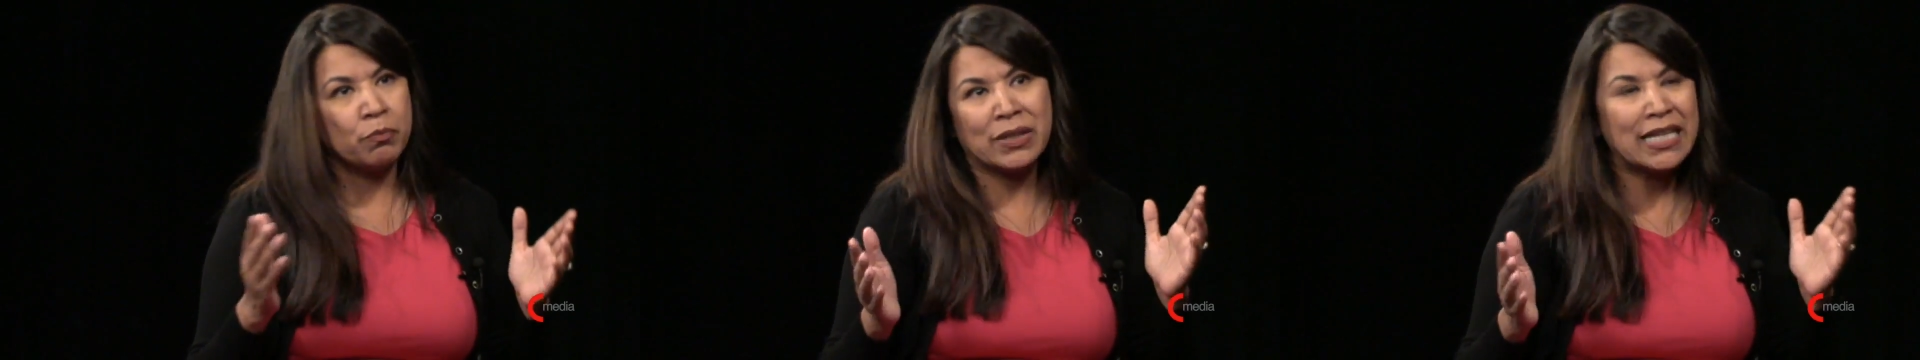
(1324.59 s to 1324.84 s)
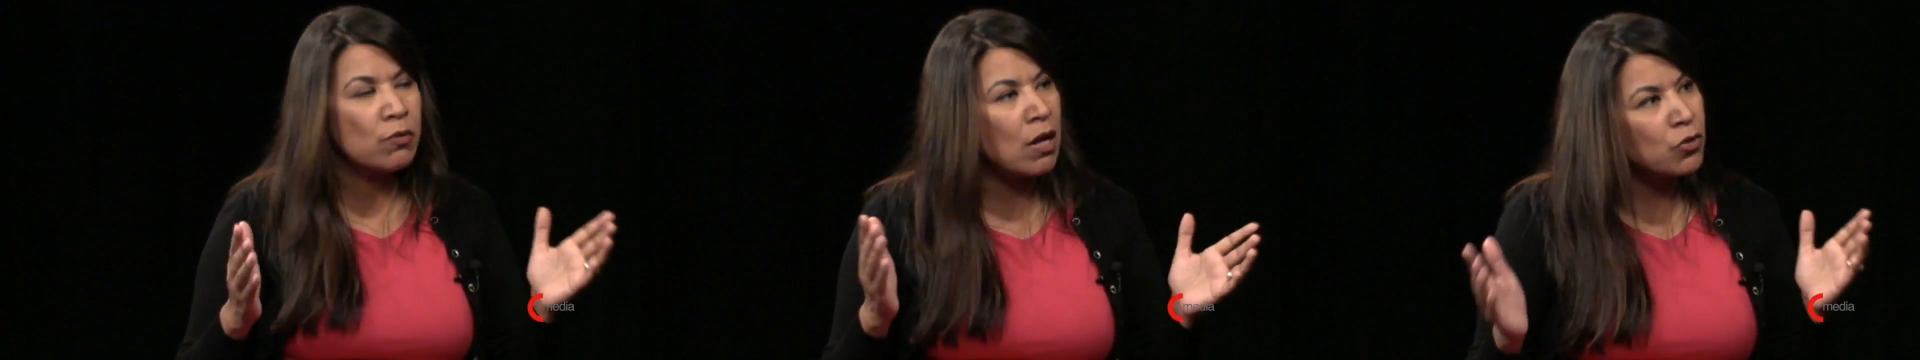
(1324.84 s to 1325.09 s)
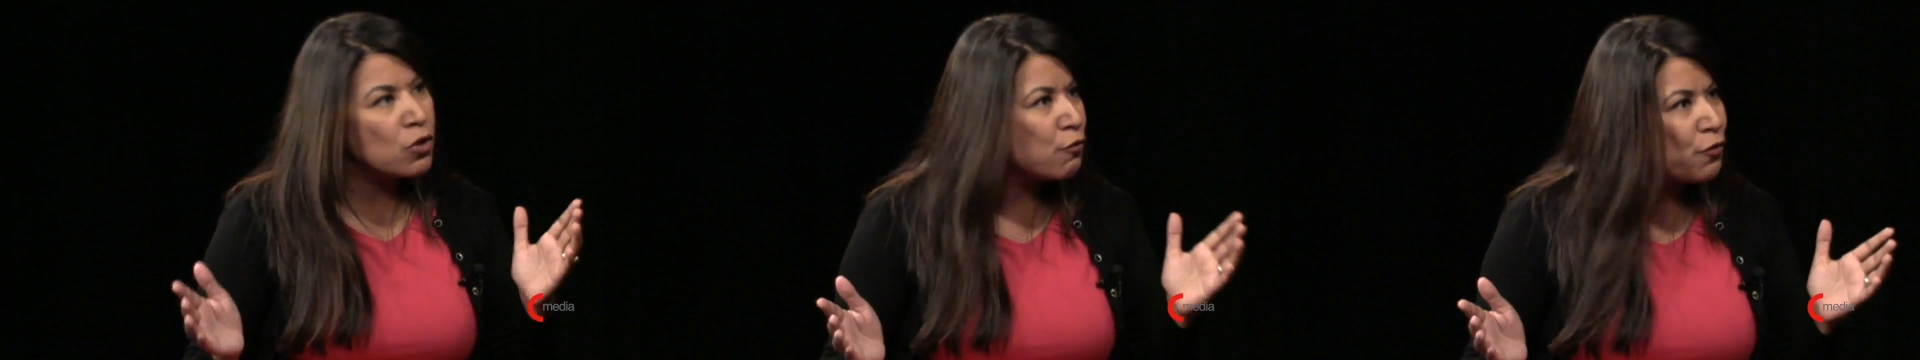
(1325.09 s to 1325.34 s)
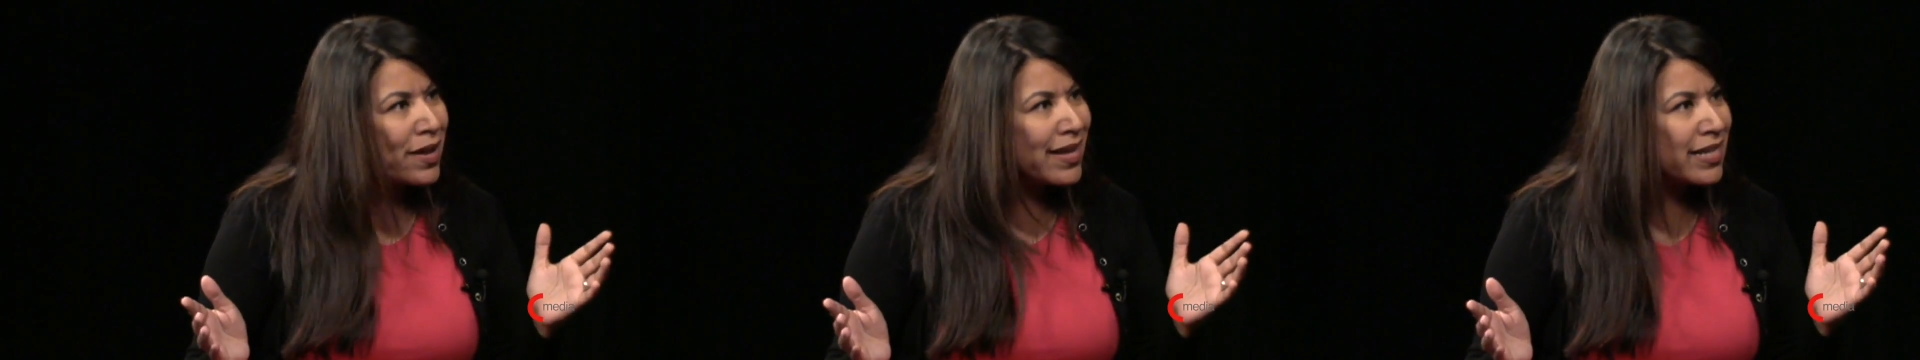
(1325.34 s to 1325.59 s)
playing around with your
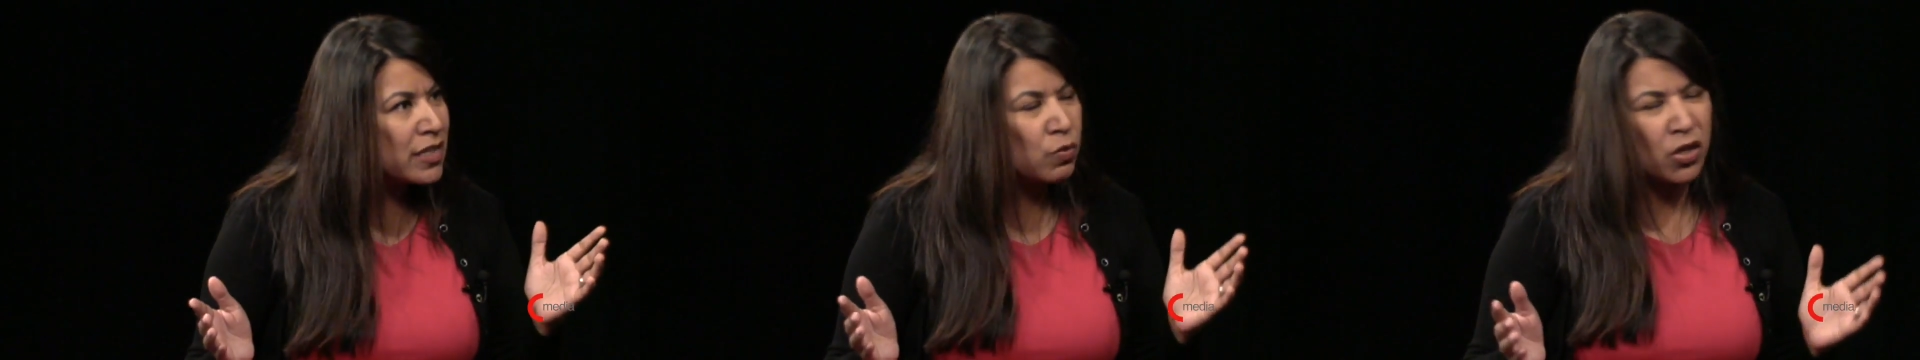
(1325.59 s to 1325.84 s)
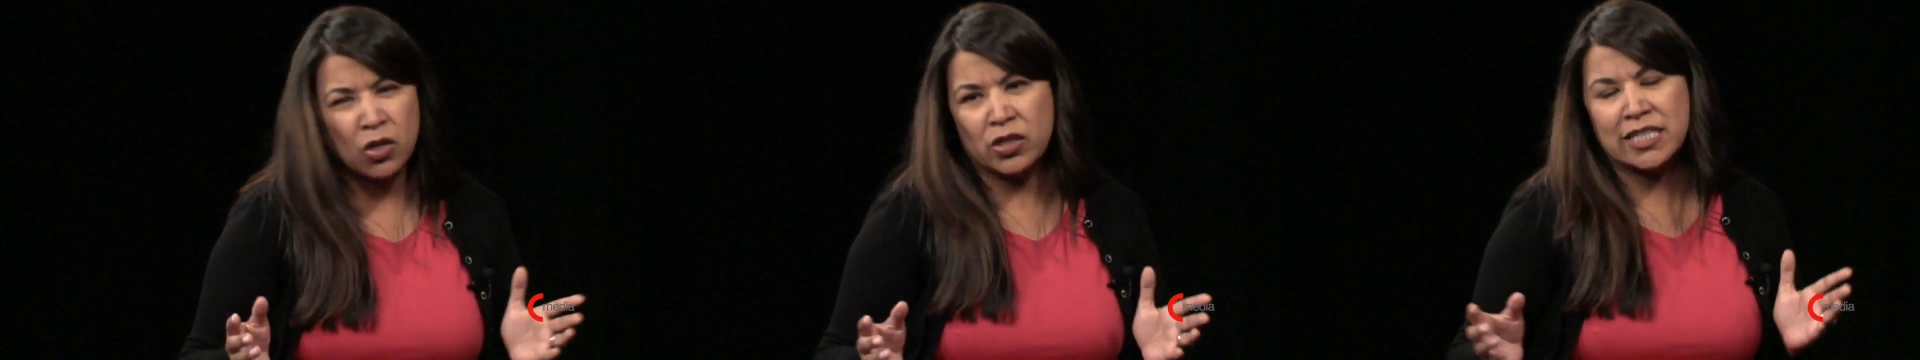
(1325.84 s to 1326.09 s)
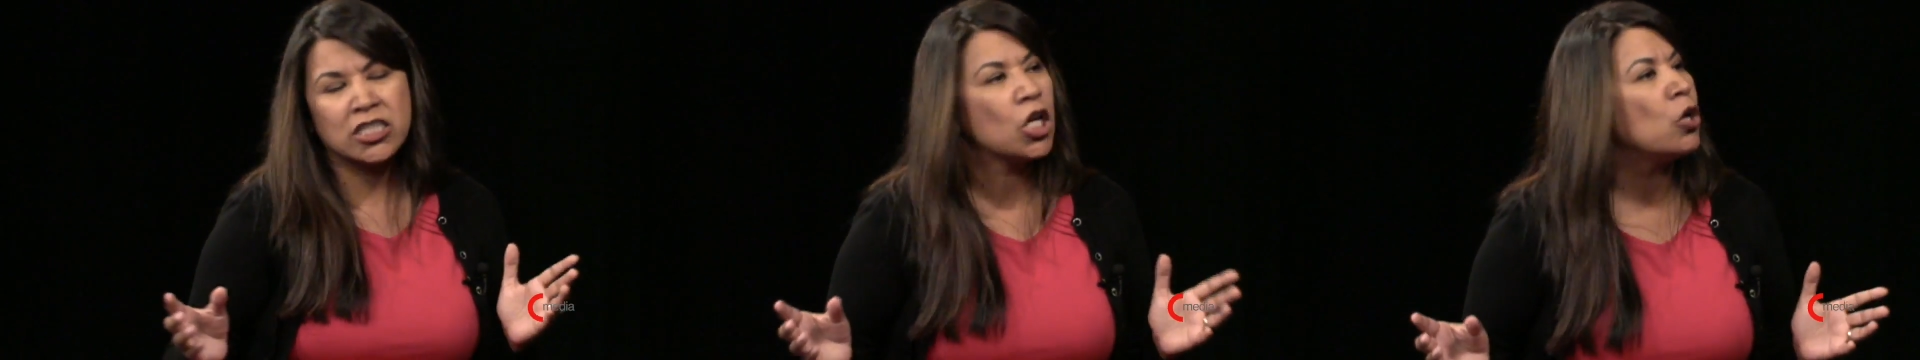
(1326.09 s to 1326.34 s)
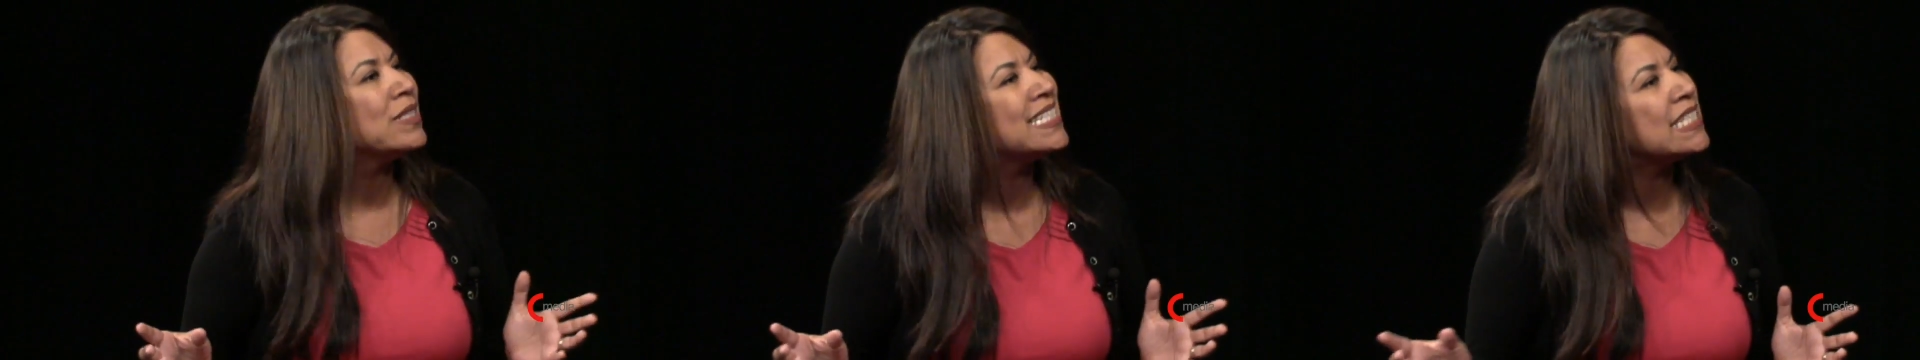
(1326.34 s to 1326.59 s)
friends, where, oh, let's
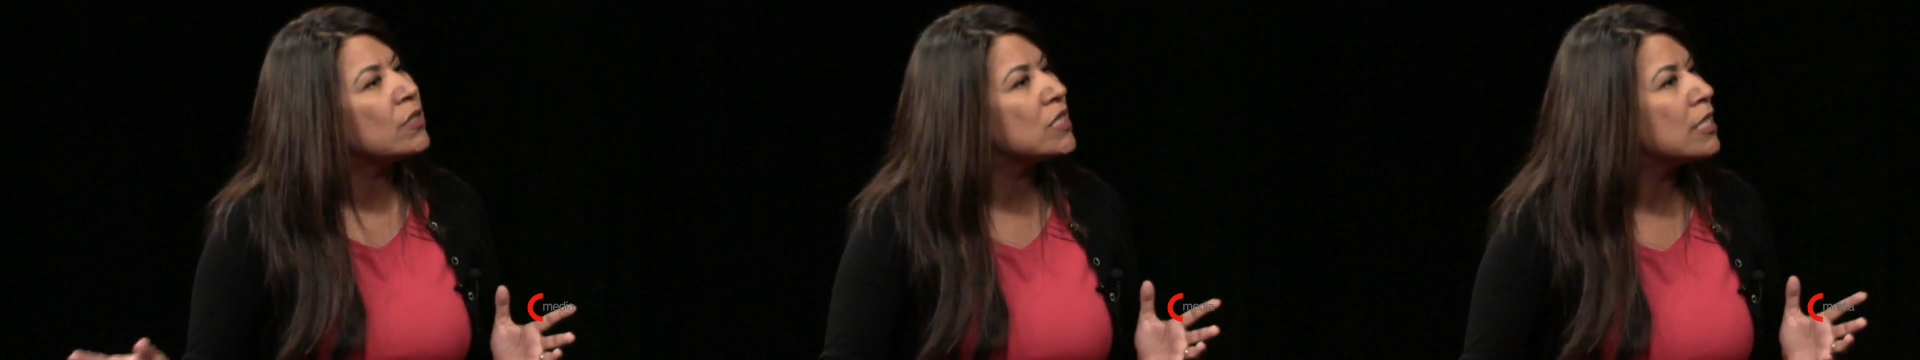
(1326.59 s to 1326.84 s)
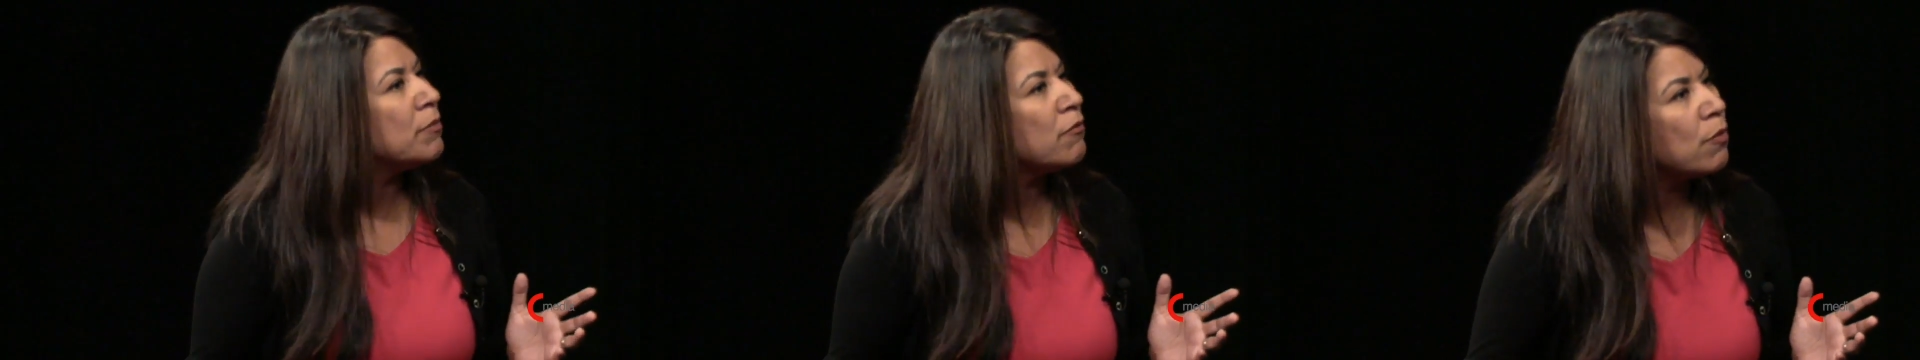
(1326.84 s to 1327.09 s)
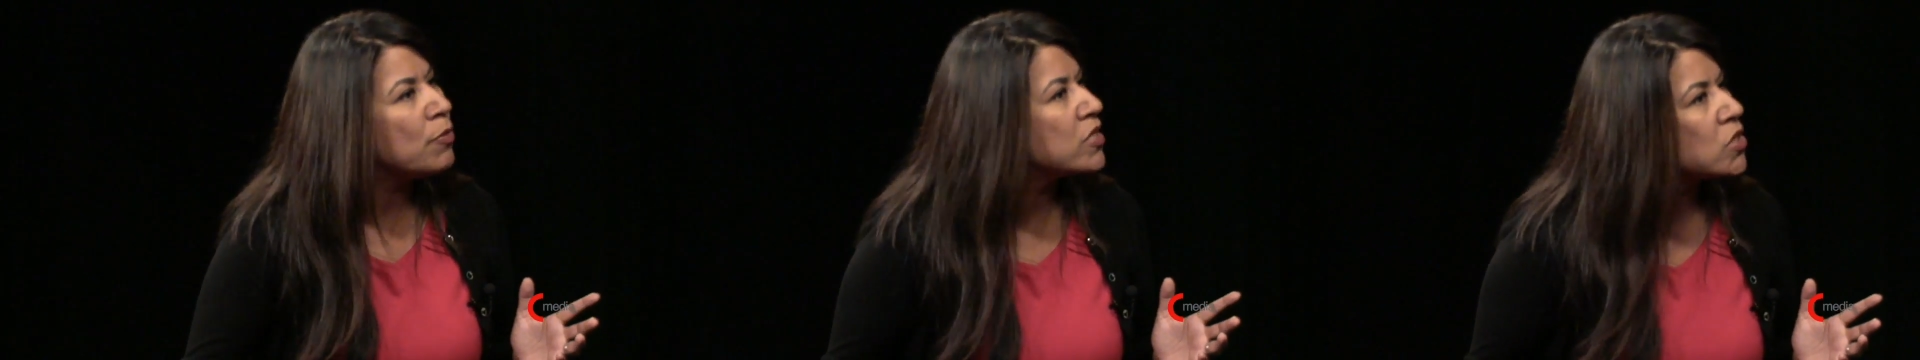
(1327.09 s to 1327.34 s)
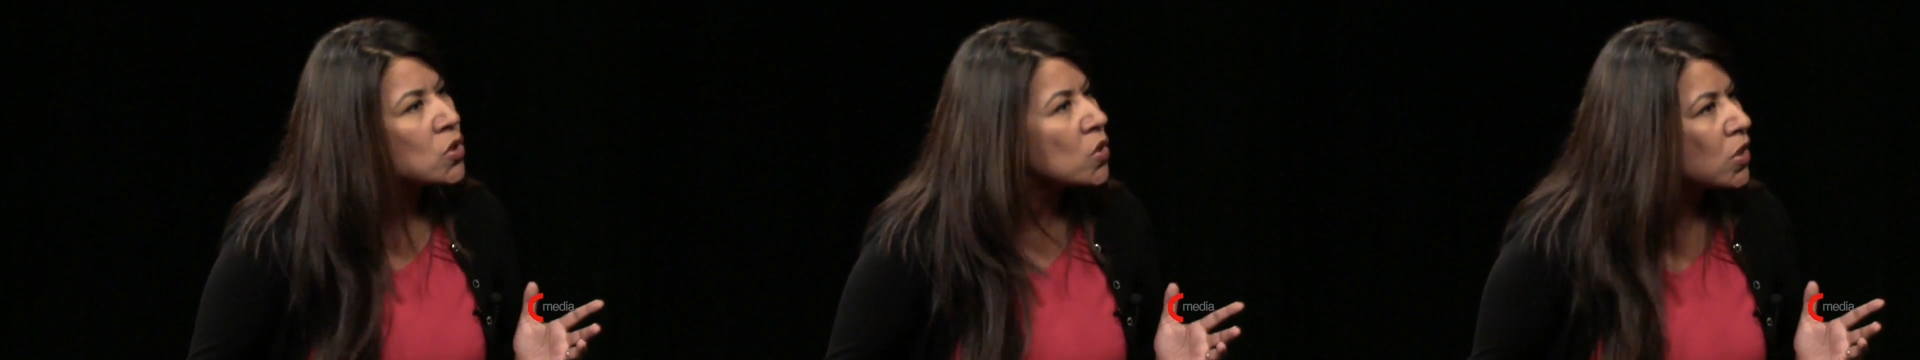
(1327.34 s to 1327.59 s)
go and steal something from the
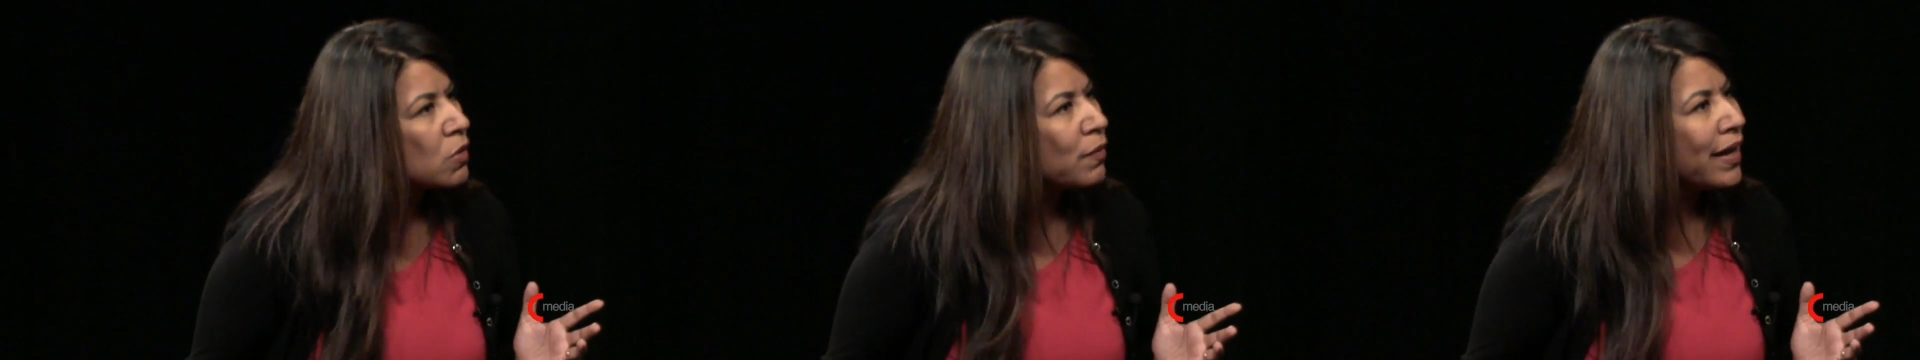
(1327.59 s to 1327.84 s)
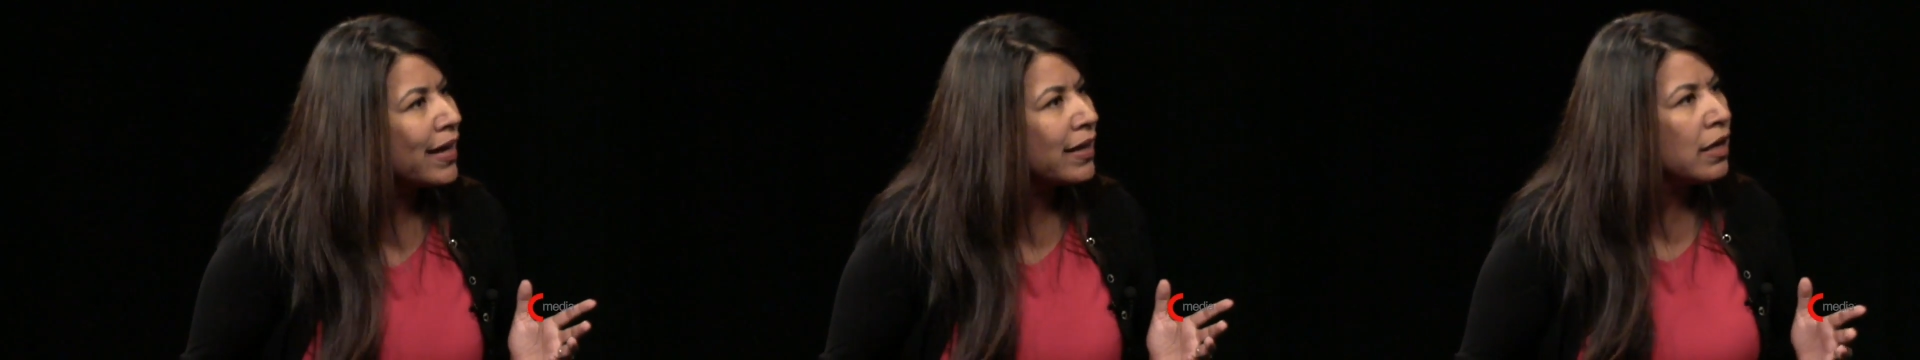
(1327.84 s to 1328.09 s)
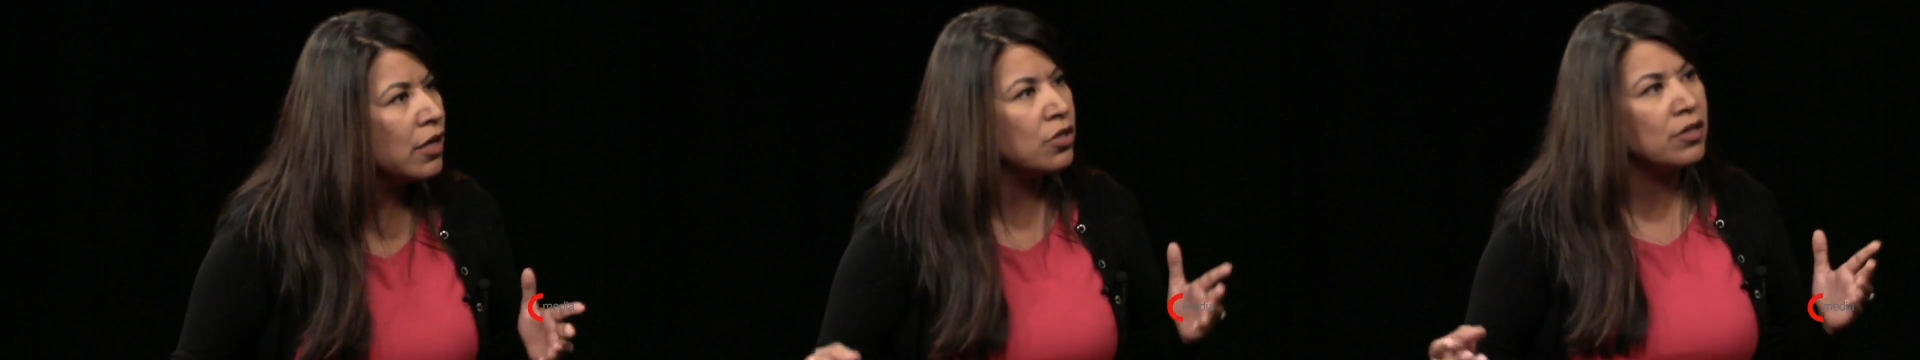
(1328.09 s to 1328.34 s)
store, right?